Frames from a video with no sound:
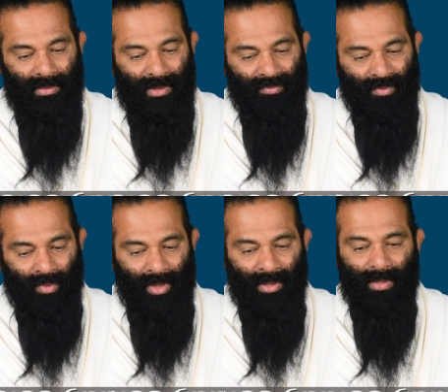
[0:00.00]
If you
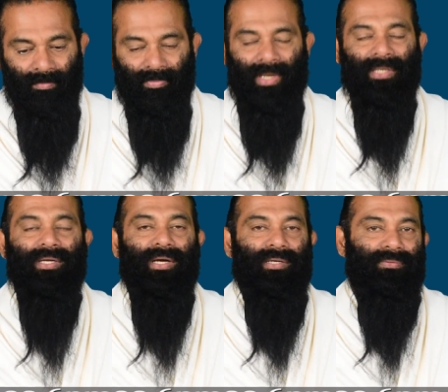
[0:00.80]
wanted a PAN
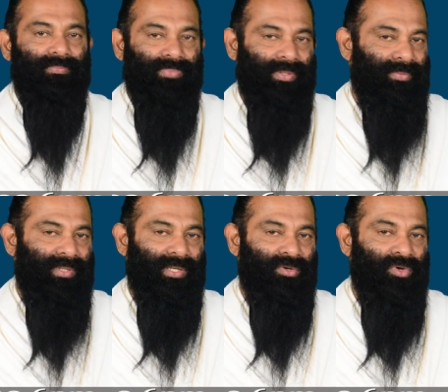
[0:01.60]
card,
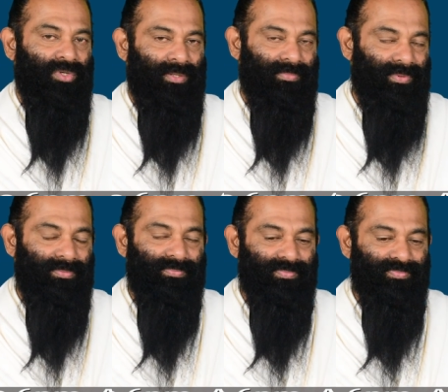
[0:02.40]
permanent account
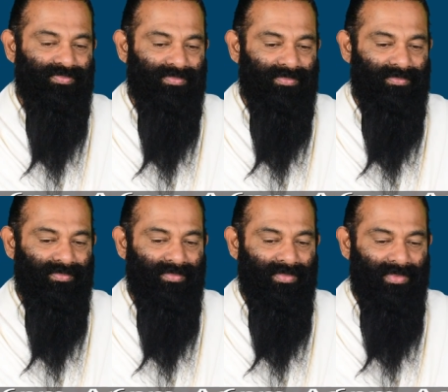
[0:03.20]
number,
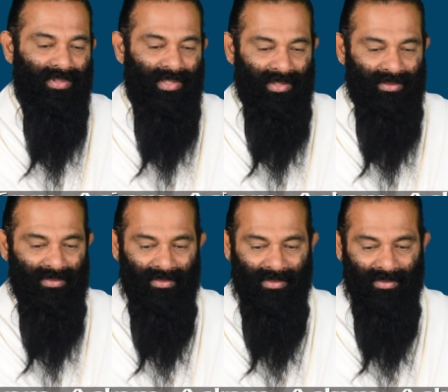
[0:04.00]

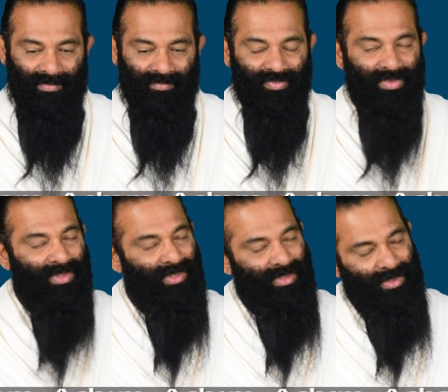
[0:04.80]
then
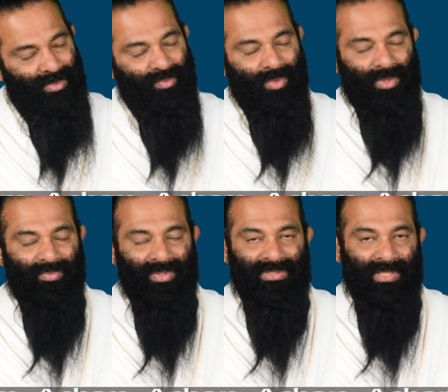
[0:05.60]

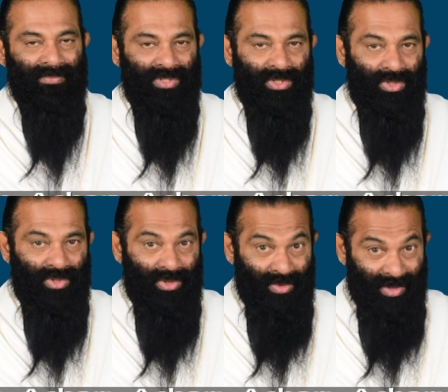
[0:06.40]
whatever
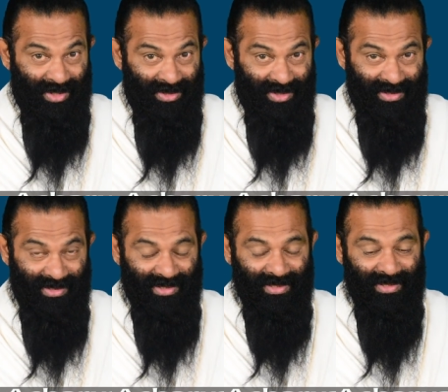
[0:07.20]
subject you are
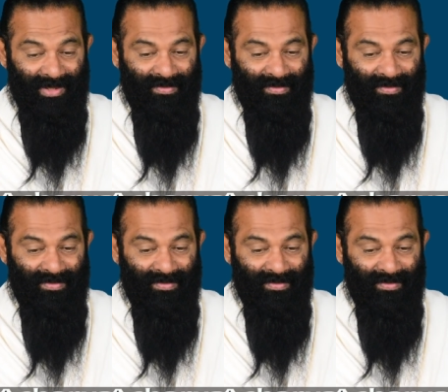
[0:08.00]
interested,